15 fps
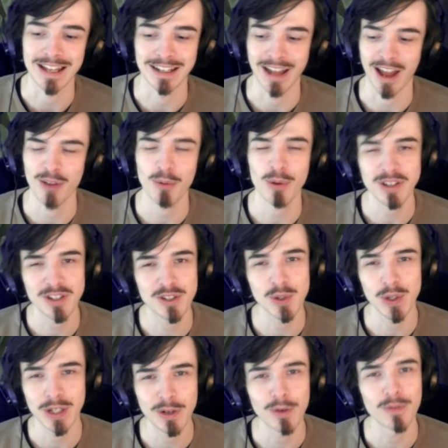And I wanted to
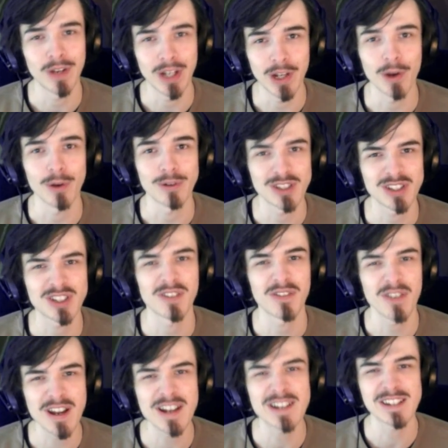do a little video just to
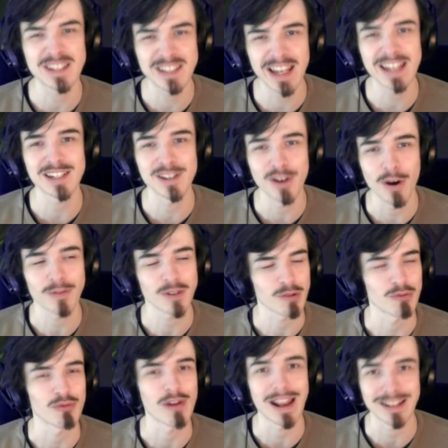finish the season off,
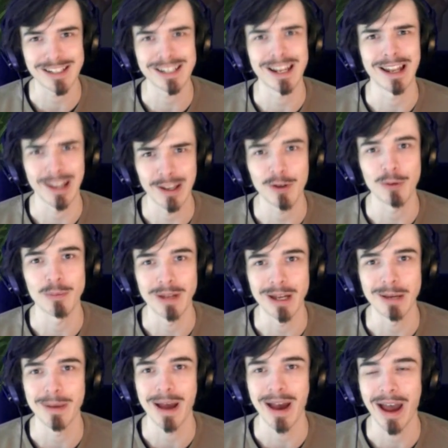just ranting a little
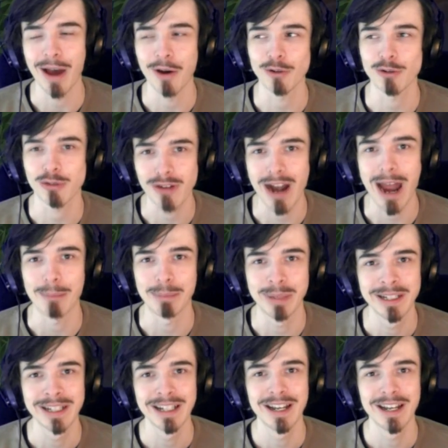bit about how crap